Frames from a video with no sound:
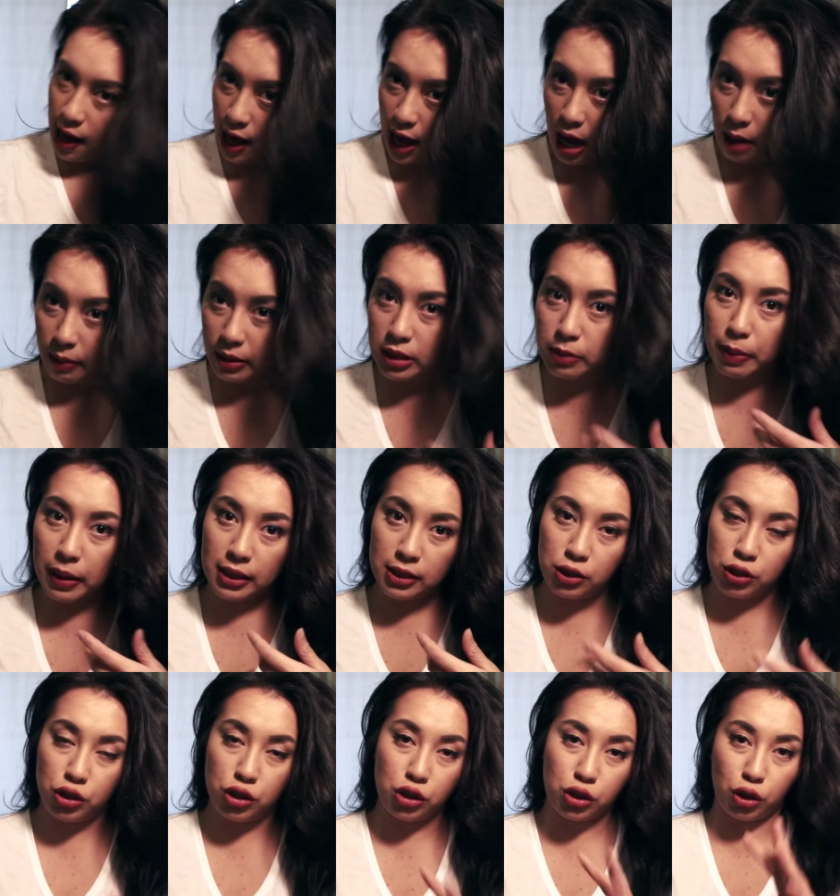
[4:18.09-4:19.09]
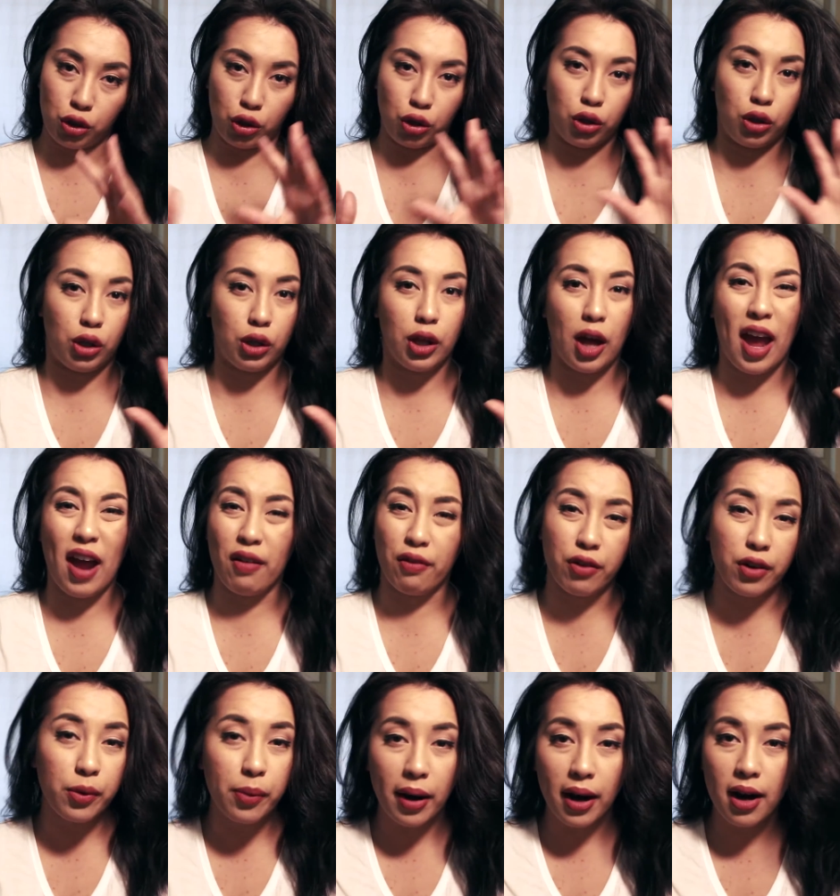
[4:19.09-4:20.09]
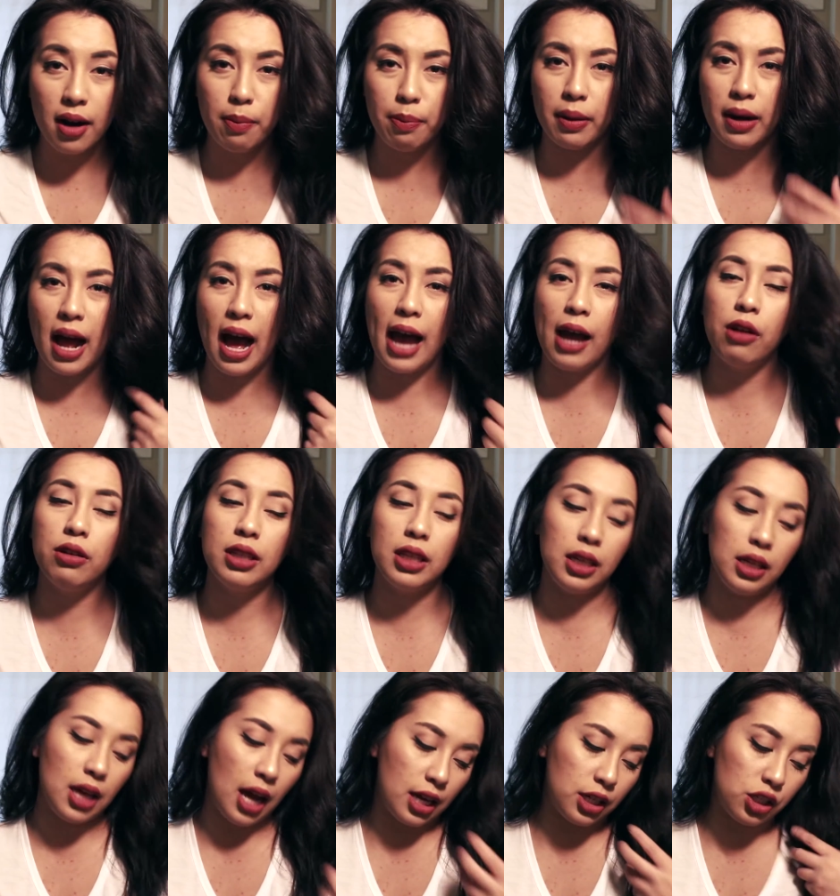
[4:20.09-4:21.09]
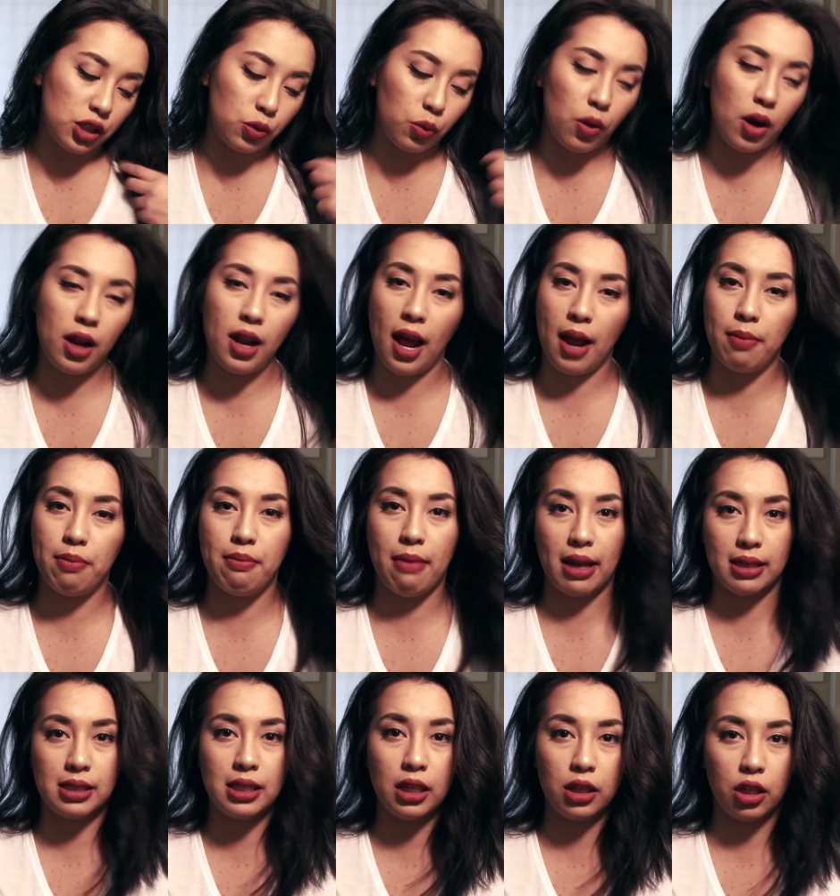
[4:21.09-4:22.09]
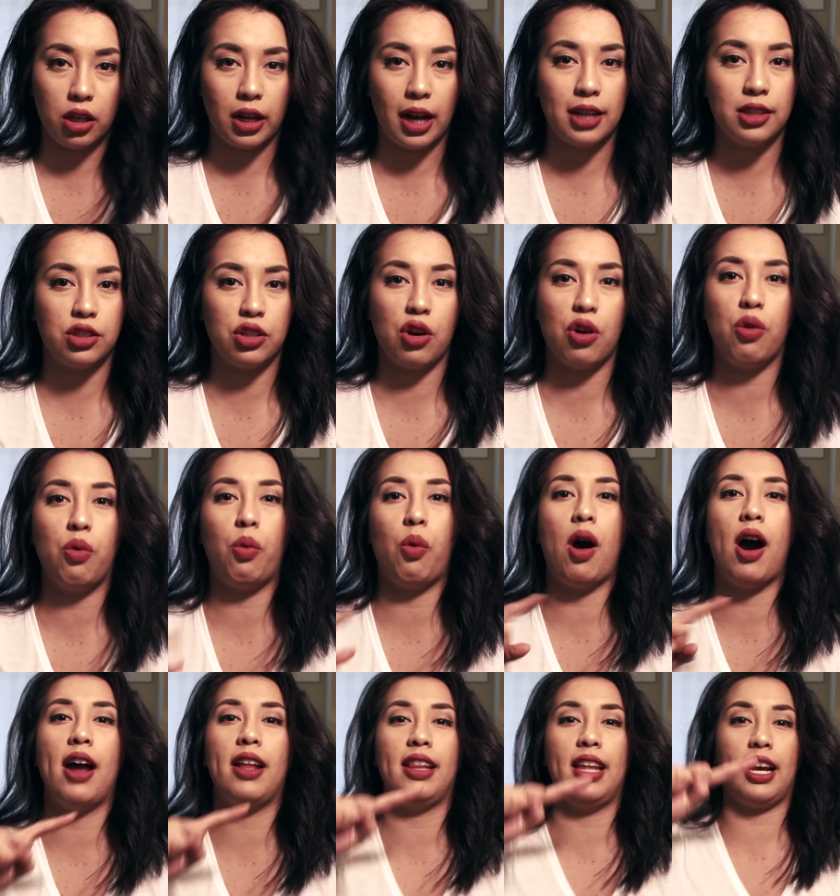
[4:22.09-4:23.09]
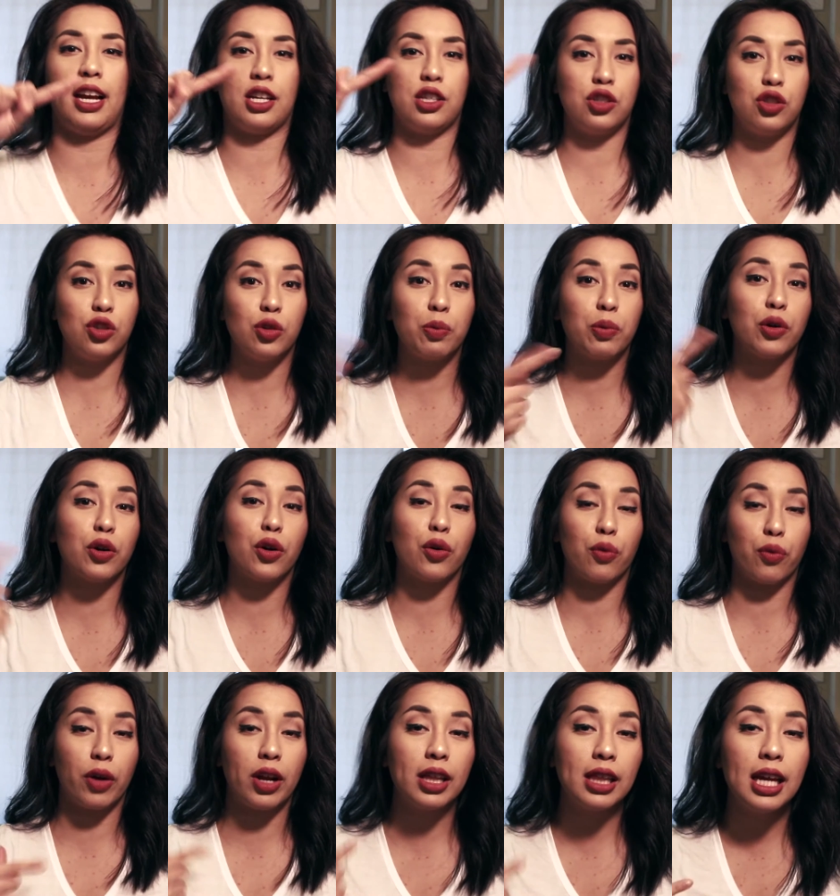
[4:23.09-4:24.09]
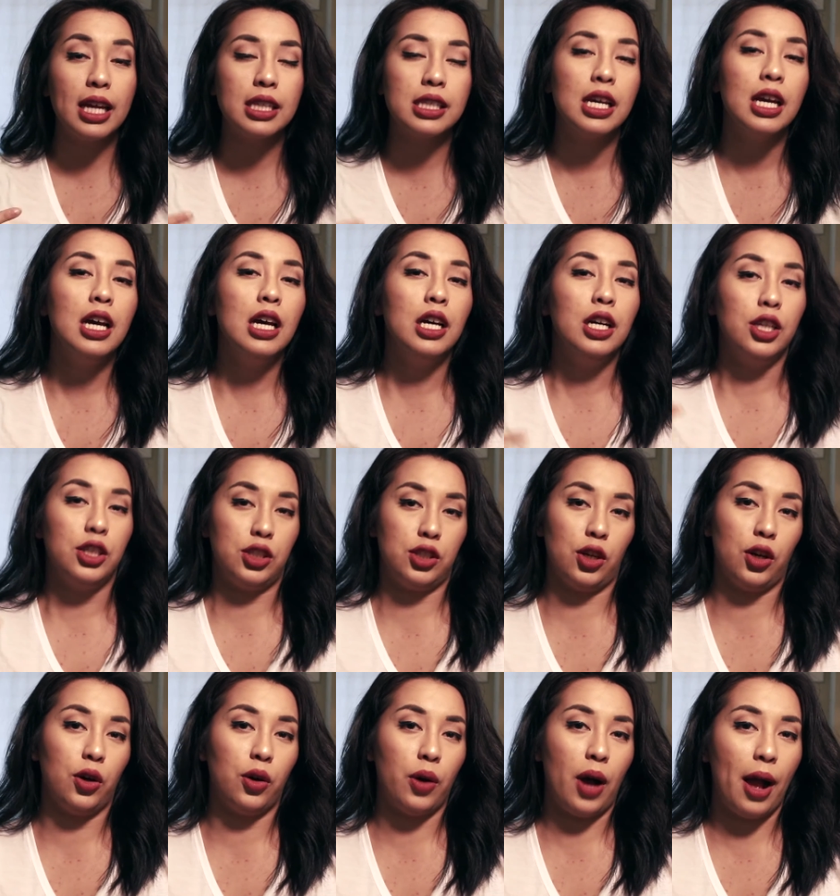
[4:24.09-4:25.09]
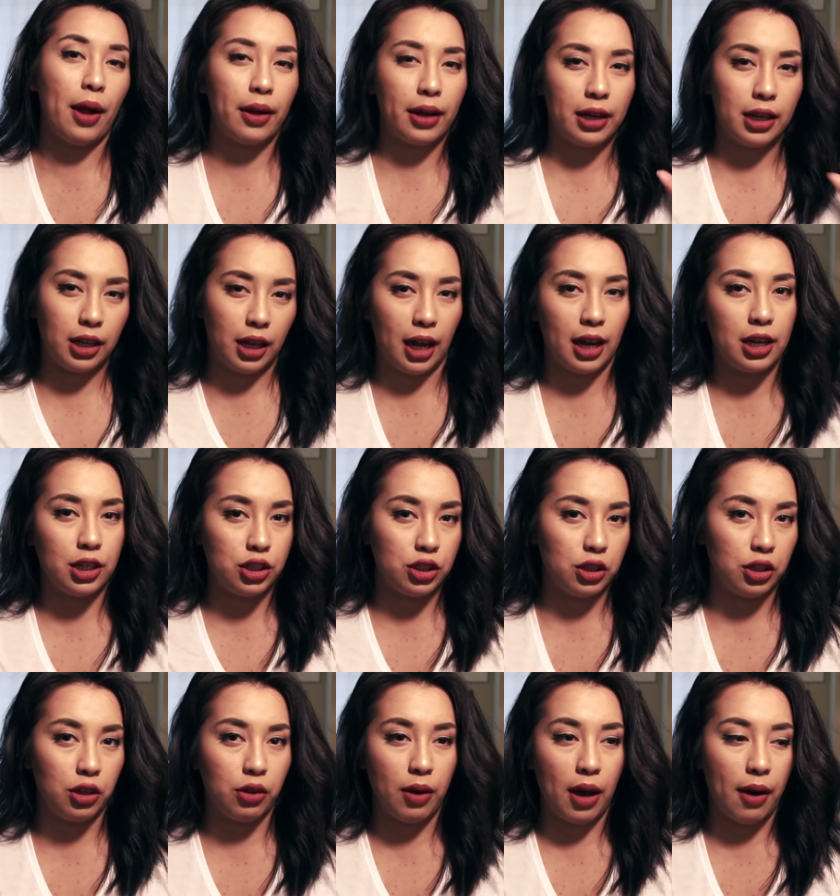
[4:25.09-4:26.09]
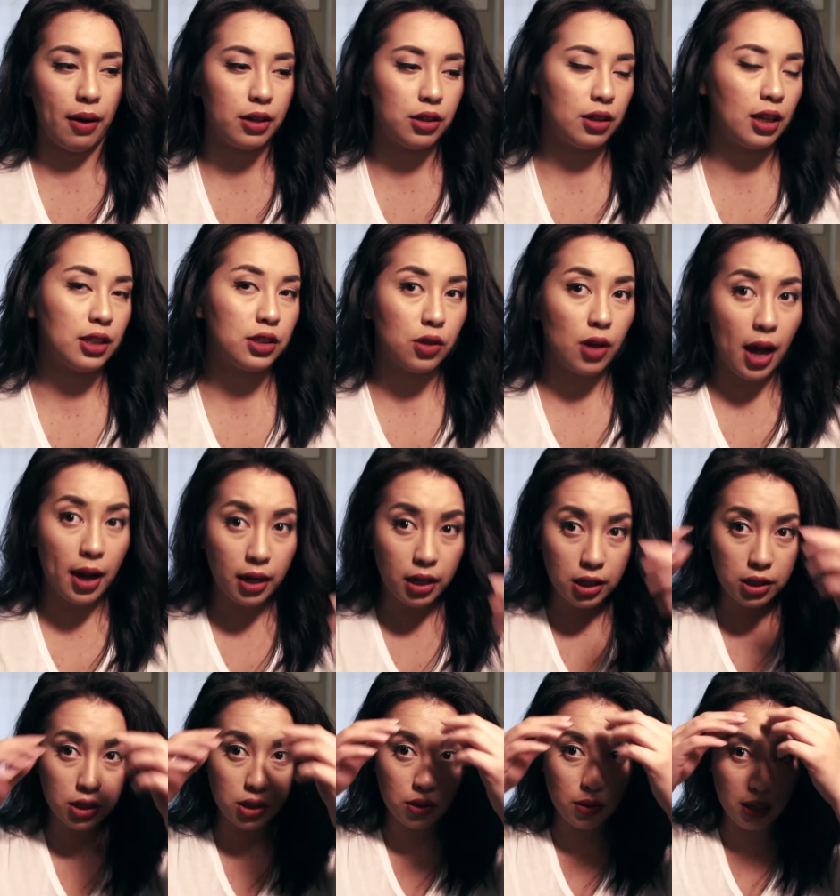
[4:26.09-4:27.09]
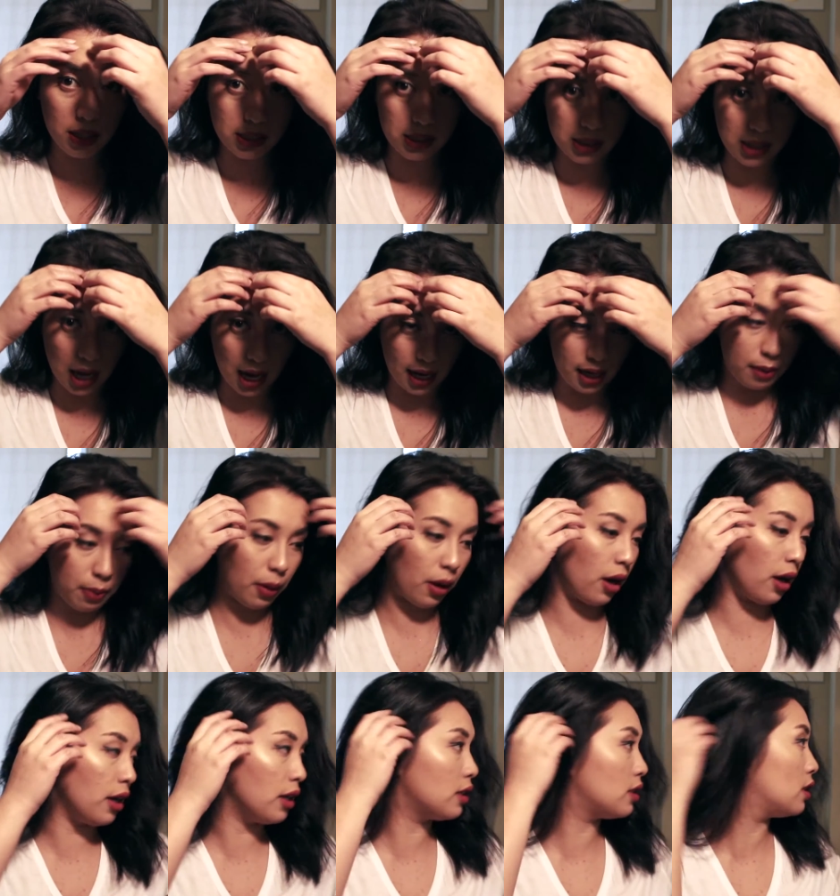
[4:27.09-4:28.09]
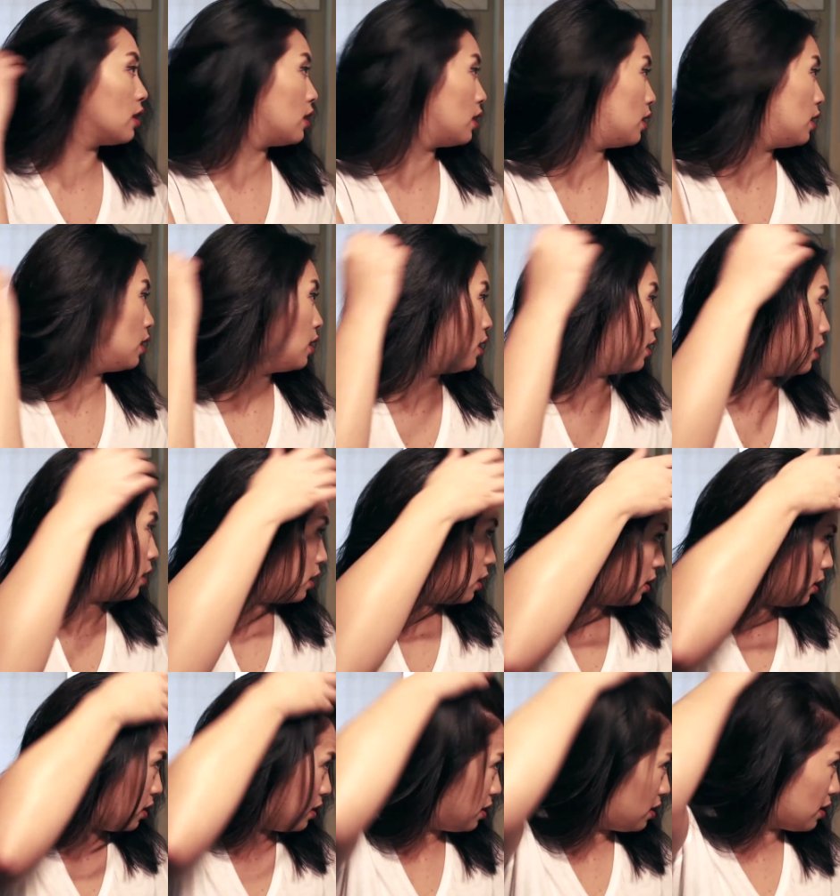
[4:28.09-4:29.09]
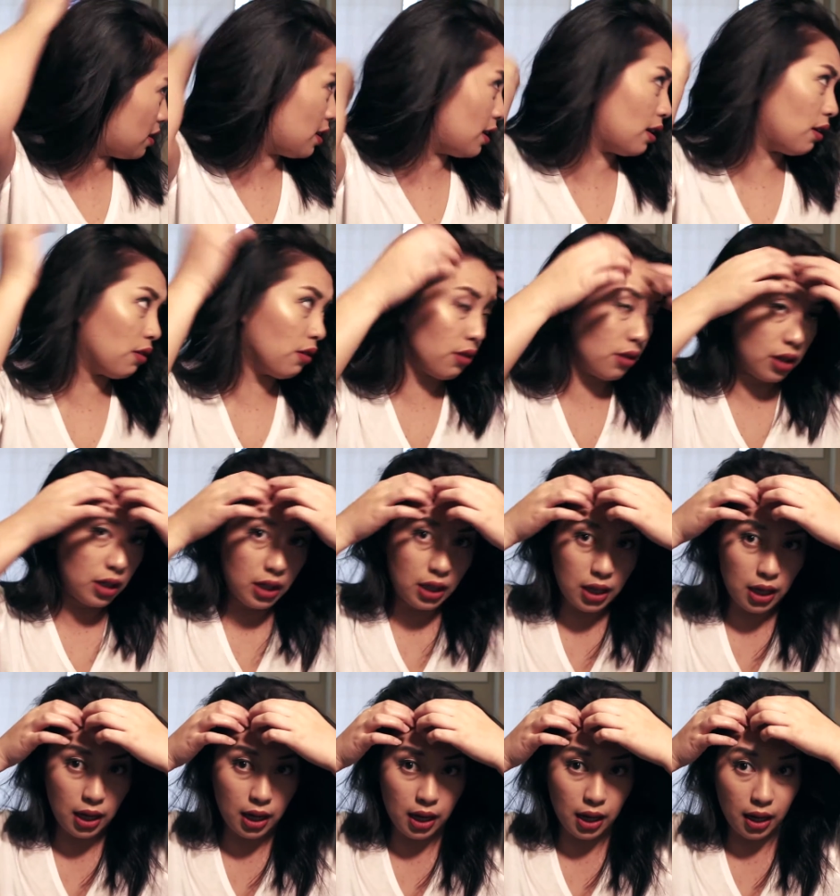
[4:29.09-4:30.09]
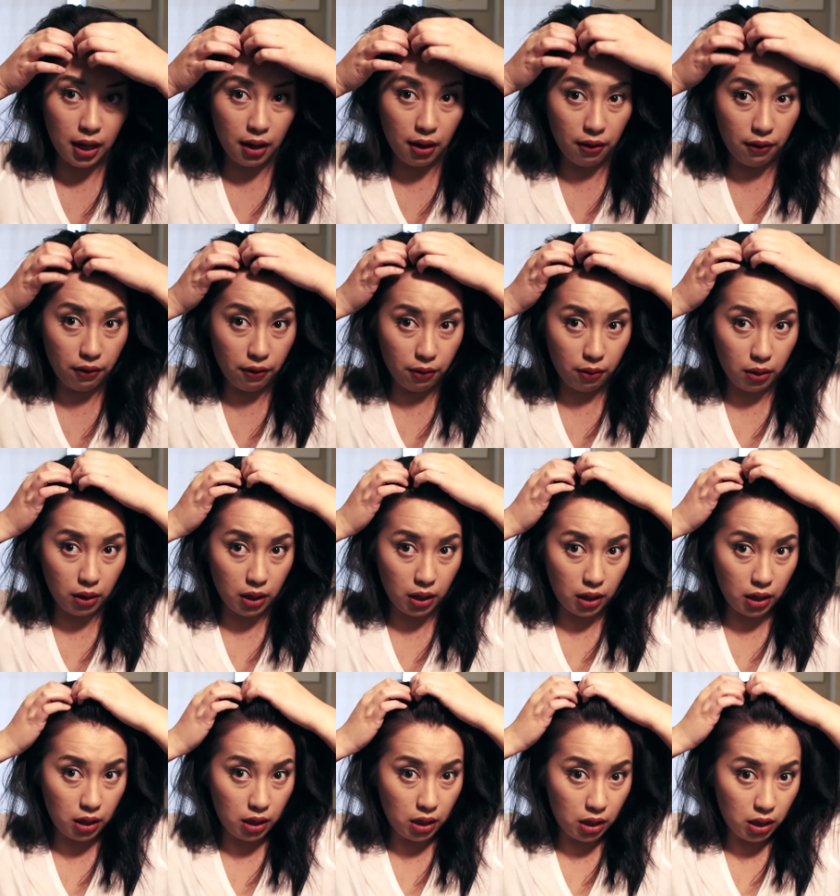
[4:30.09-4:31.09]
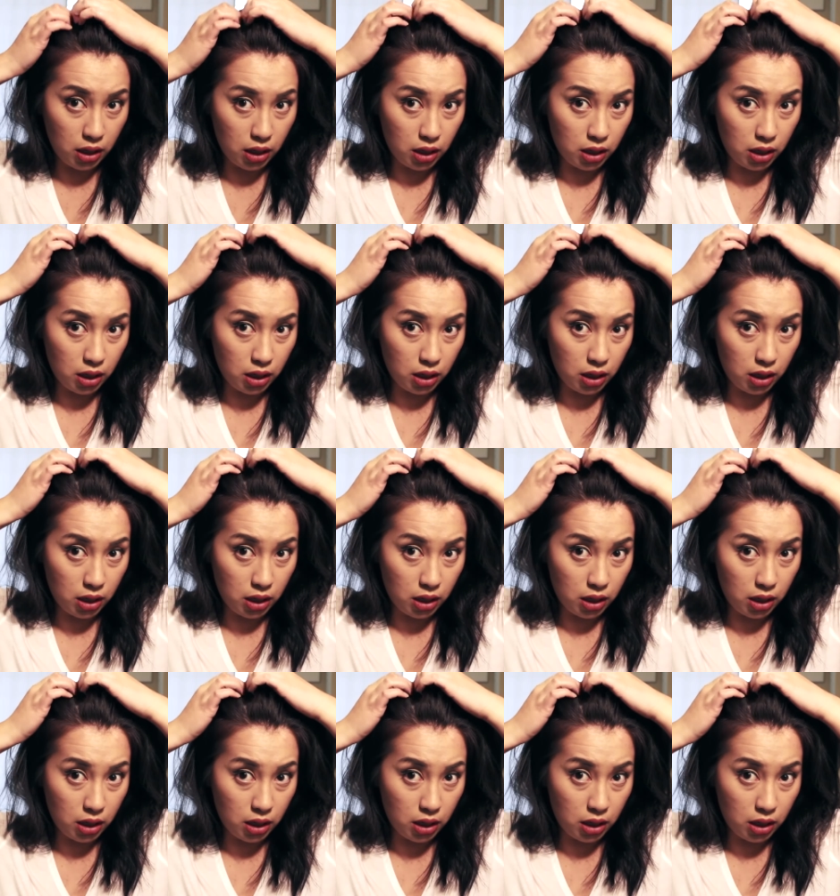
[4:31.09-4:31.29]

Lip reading: it's best to just curl everywhere, but I just want a messy look. I don't want like a super ringlet, so I'm gonna kind of show you how I do that. So I'm gonna do a side part. I kind of already have one